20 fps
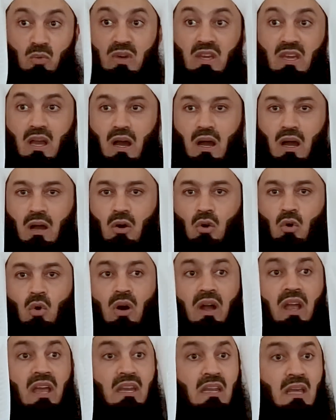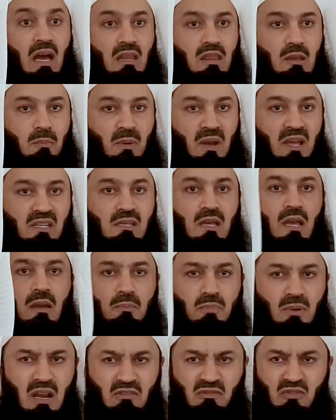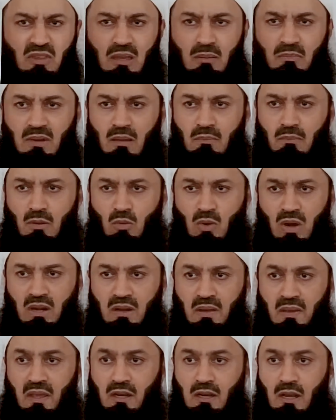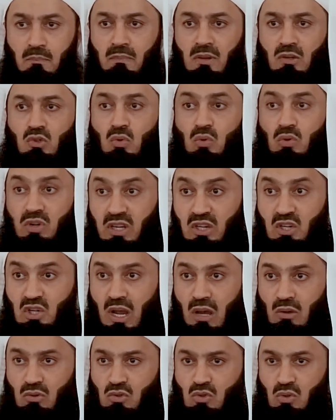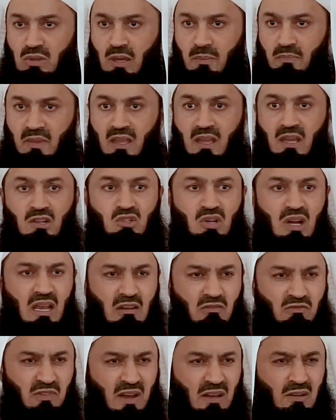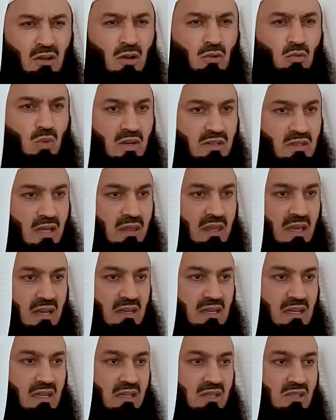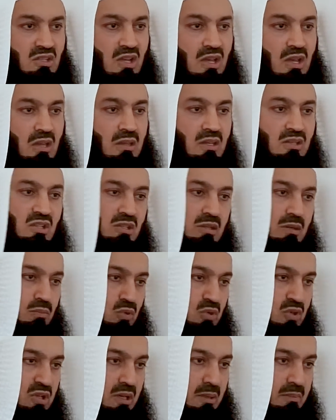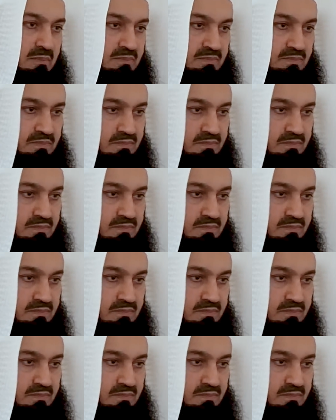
we are or any other place, pray for them, number one. Number two, reach out to them. Try and find out what are their needs. This is a Muslim.